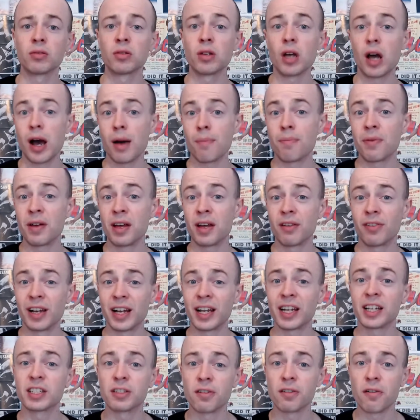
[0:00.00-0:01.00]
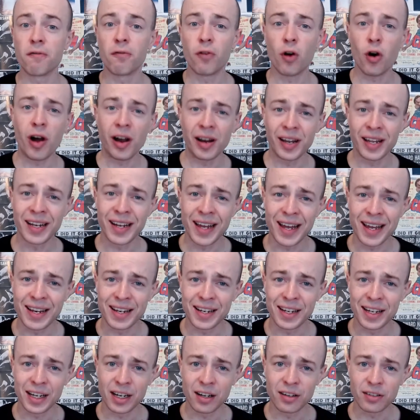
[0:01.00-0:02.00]
a bit of a less violent
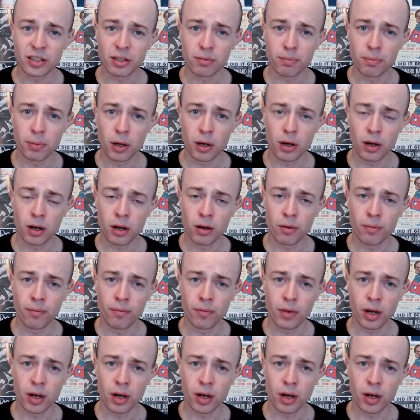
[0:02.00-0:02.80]
ending I, suppo um,